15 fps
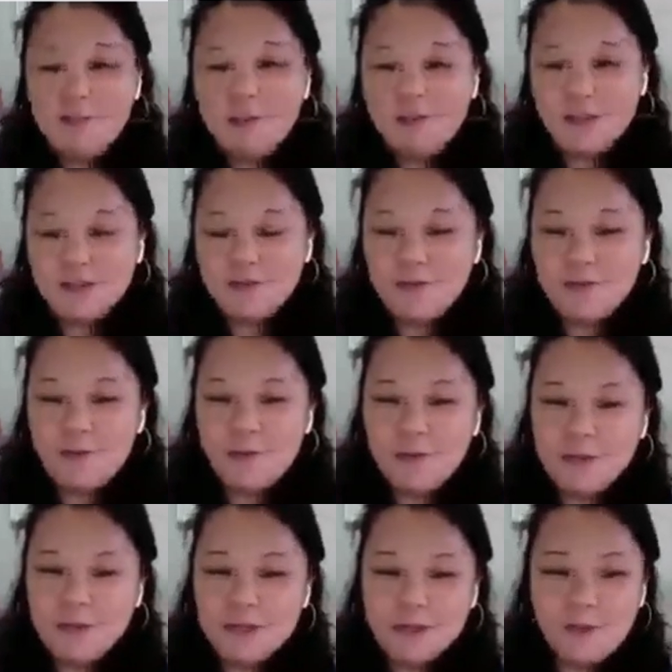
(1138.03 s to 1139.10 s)
but there's a lot
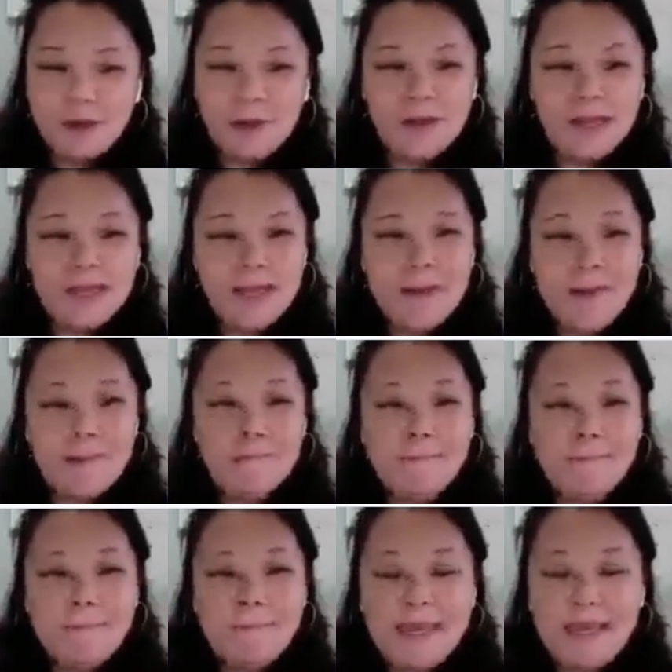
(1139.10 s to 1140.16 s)
of focus on form as
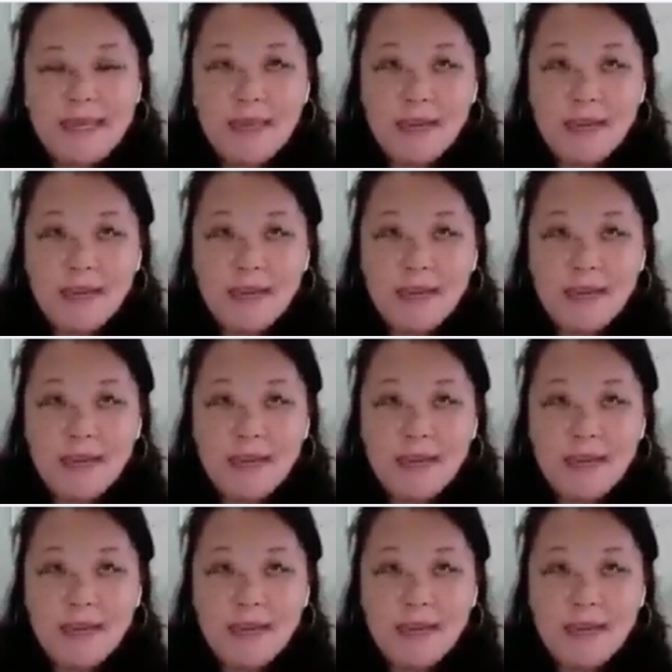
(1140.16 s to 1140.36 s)
well.